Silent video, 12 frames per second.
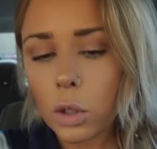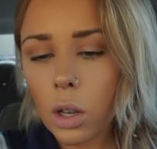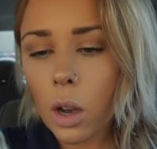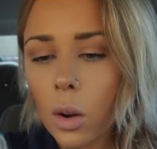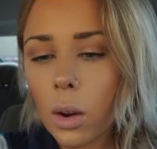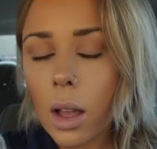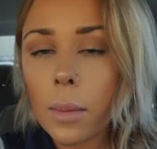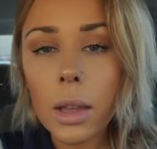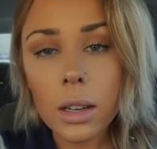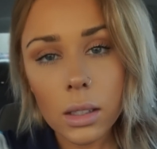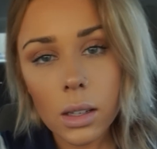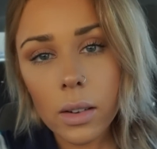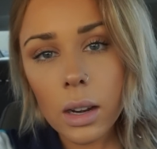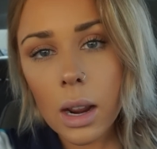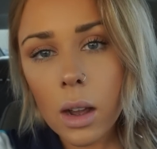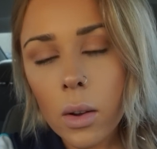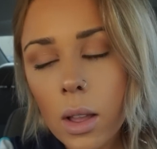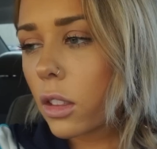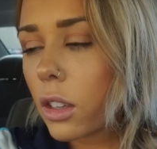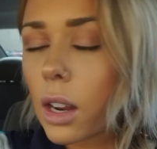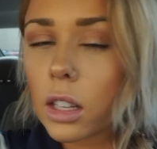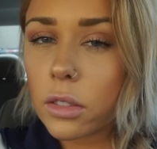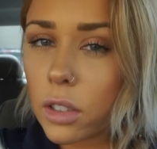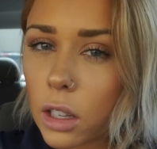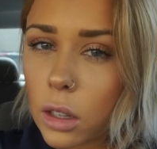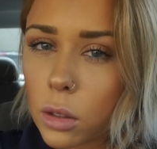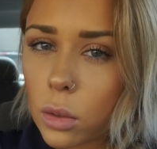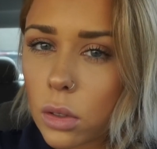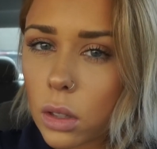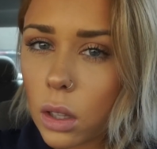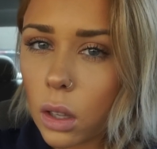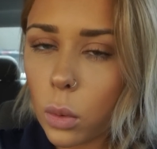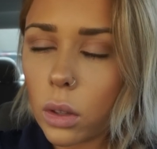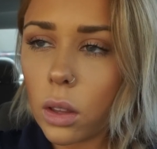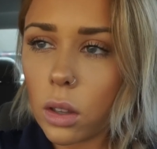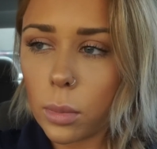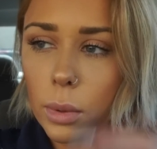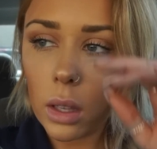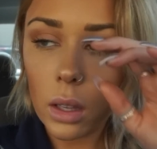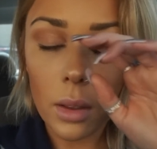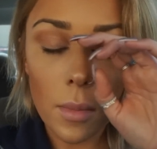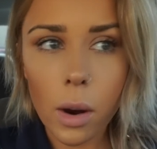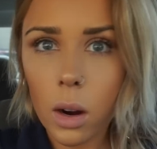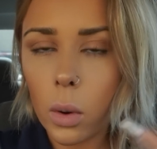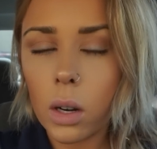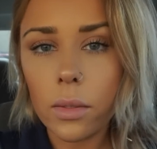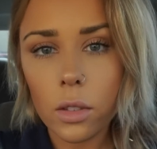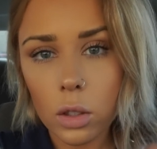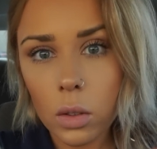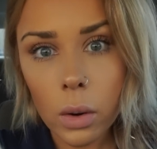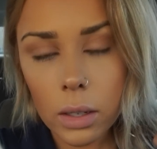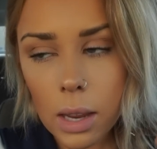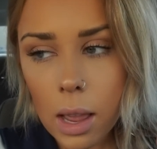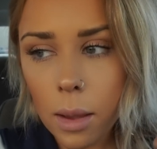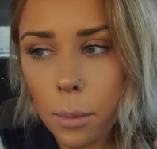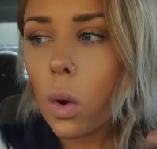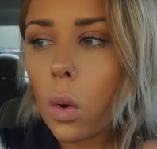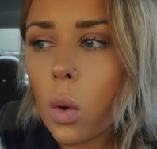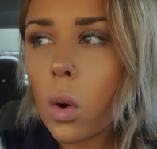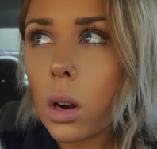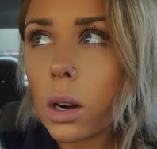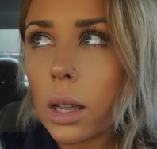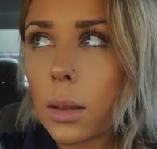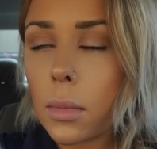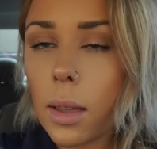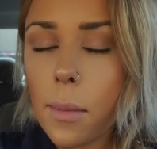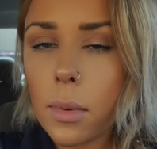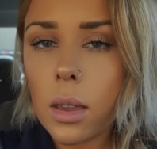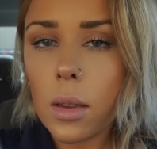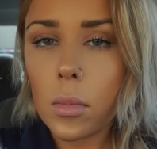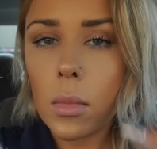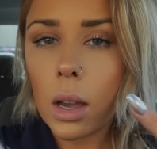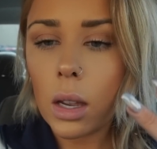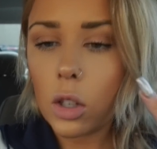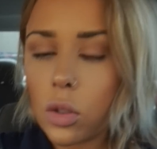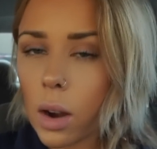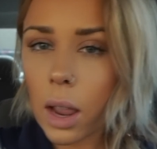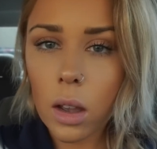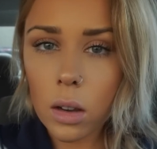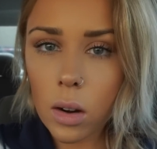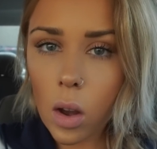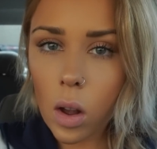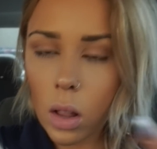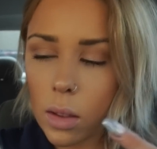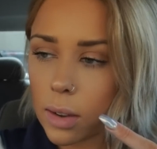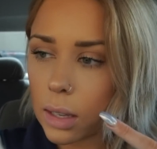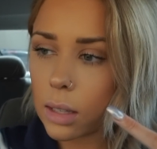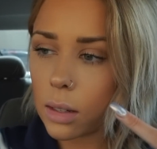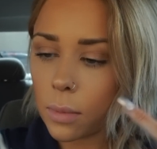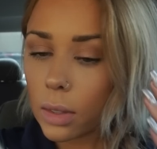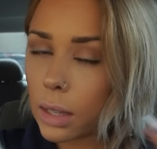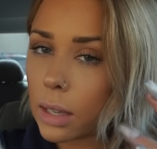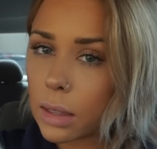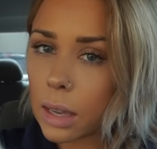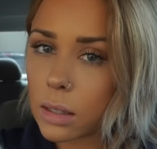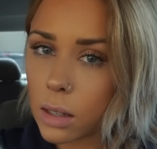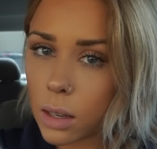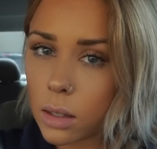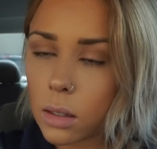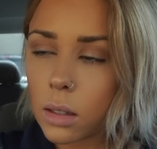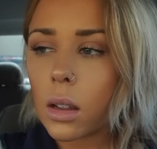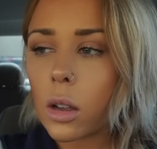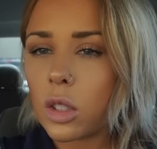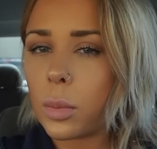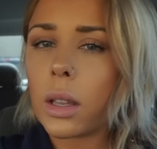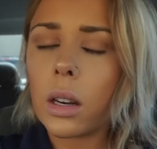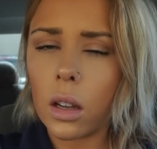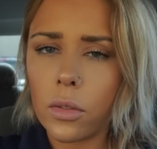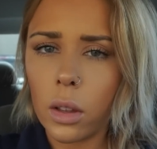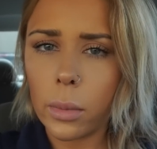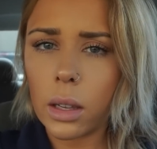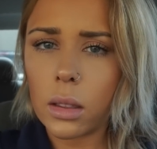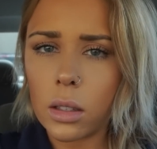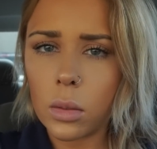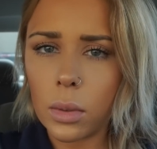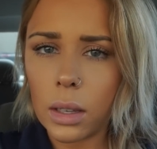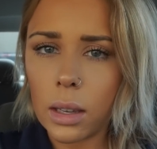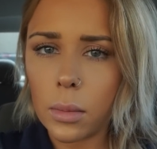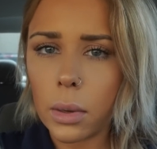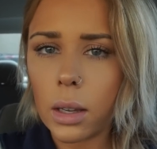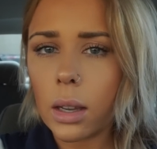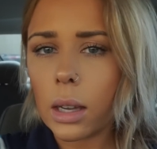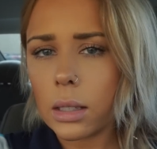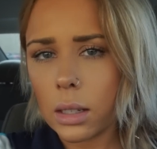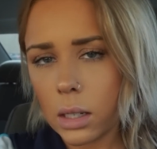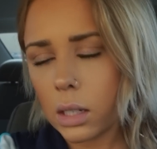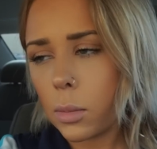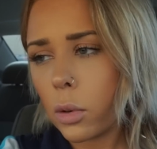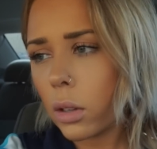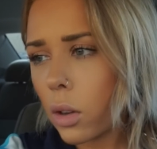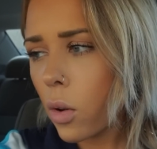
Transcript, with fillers: So I'm ending it right now. The next video you see will either be part 1 of the story time, or it may be my try-on haul if I can get that done. I was planning on filming it this weekend, but I didn't end up going